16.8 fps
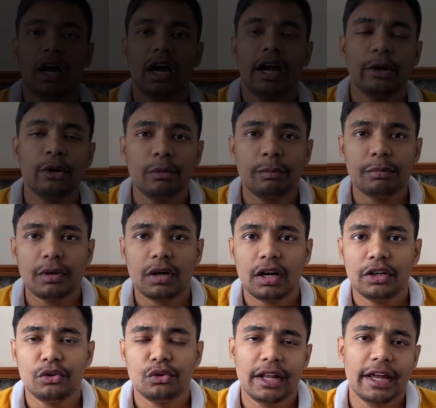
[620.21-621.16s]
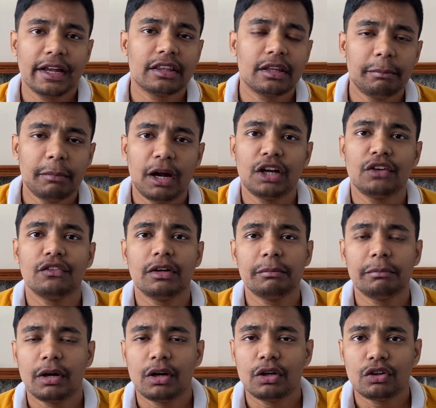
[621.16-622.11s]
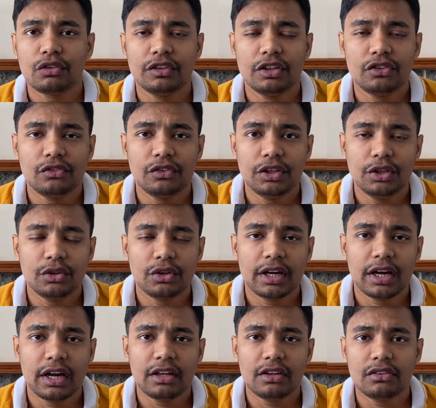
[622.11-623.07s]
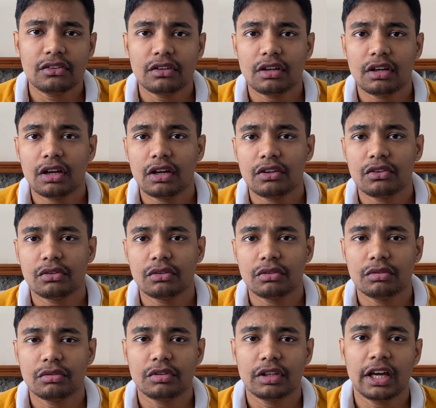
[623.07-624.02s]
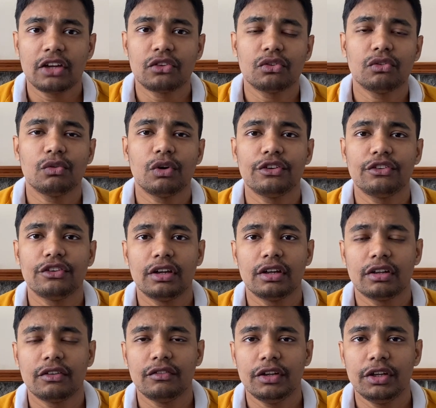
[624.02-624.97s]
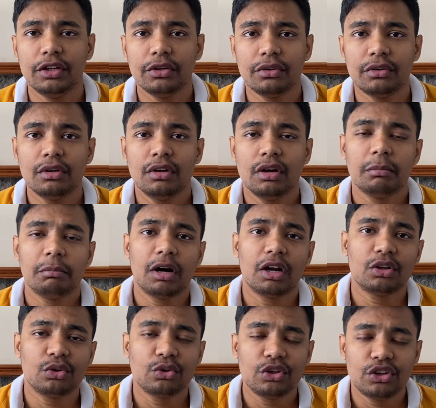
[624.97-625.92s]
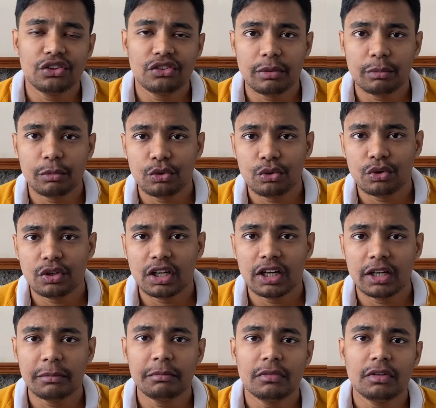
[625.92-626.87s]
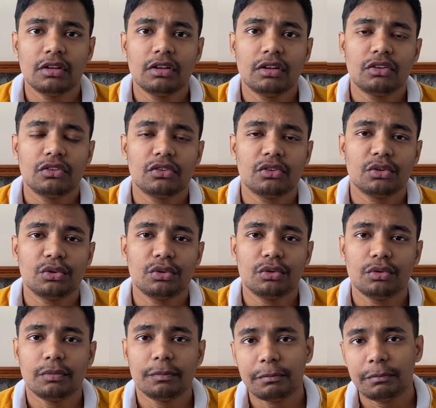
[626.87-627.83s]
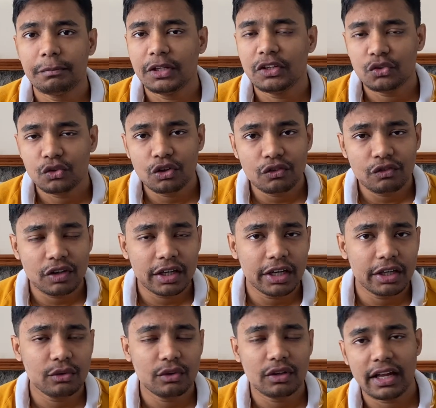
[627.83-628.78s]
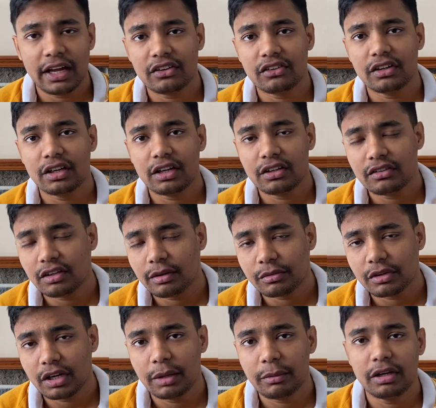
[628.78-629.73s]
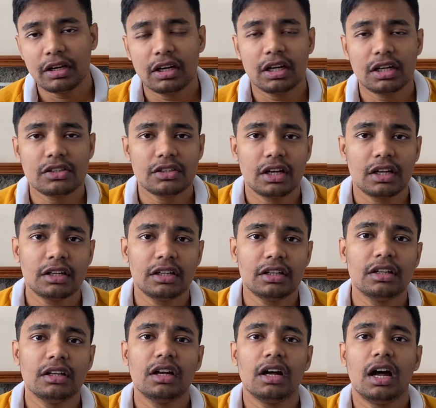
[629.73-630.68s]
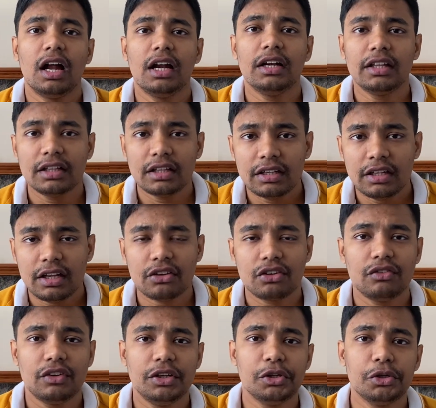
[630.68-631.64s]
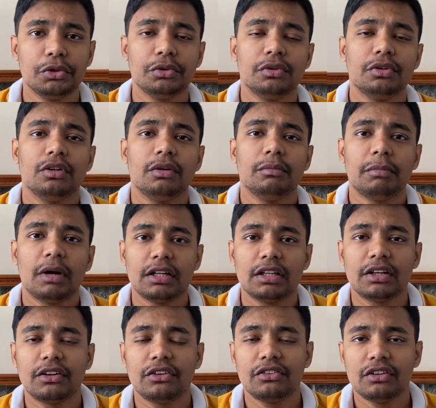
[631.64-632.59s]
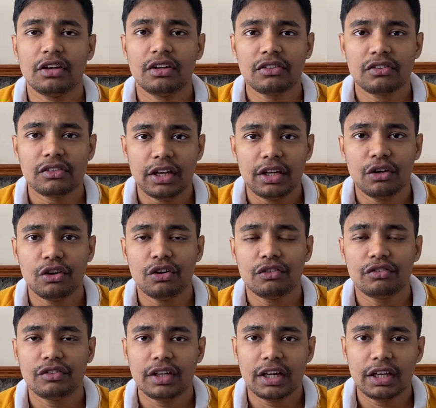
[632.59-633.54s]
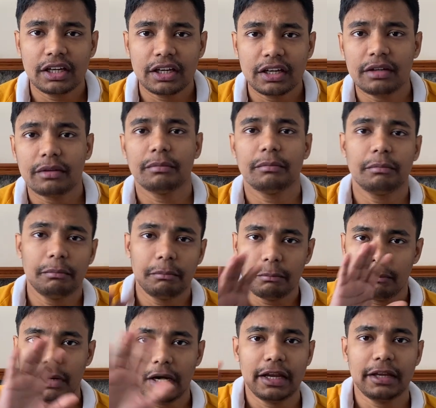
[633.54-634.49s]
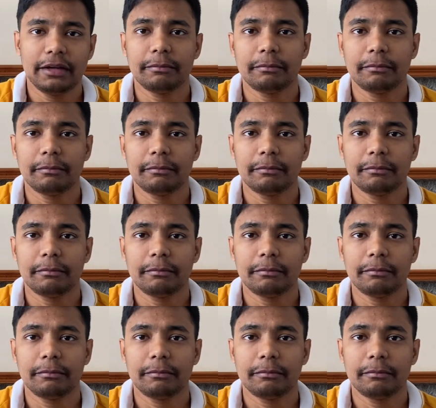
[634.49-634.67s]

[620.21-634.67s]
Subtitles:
I hope you liked the part 1 part of this video, guys. So thanks for watching the video. Part 2 is about to come, so please don't forget to like, share and subscribing our channel. Until the next video, Krishna signing off. Take care. Bye.